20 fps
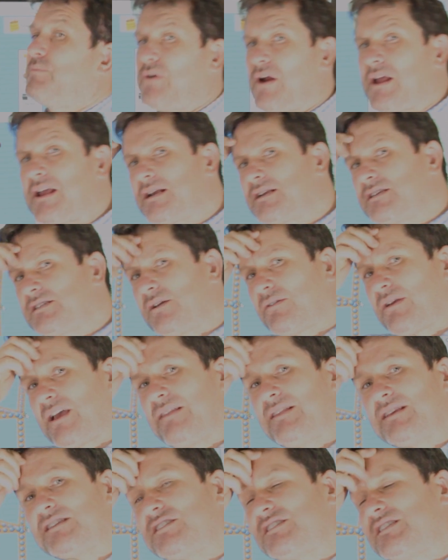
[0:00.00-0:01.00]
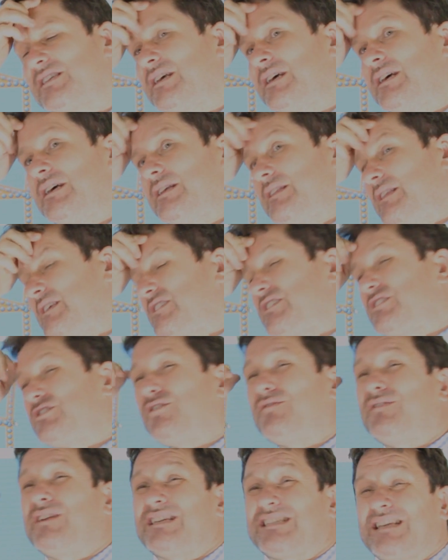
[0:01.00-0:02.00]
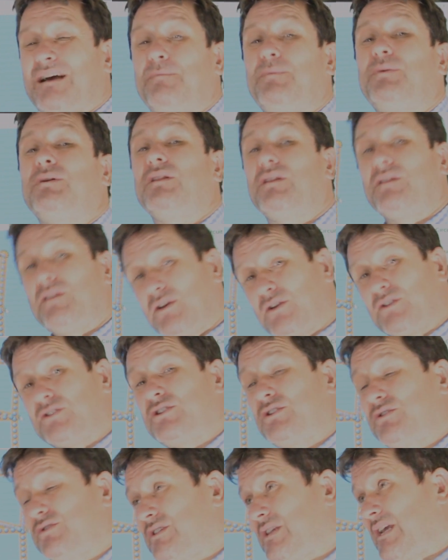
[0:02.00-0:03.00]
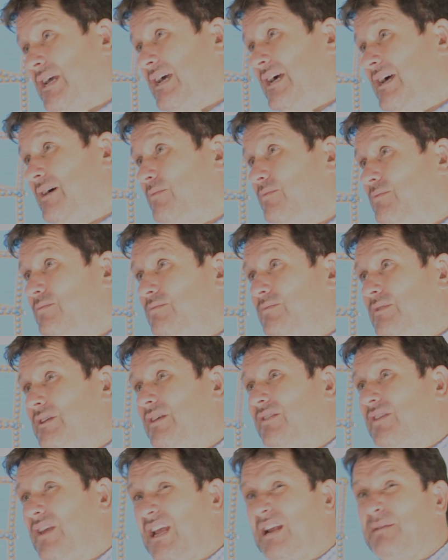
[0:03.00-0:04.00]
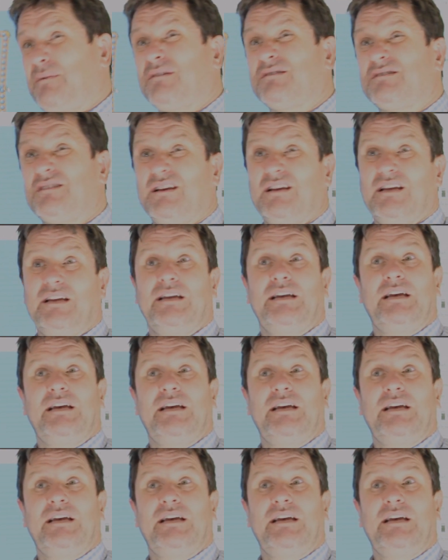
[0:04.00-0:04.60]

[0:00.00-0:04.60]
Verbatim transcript: it breaks. Okay, this is this is sort of an example you could use uh, when you're thinking about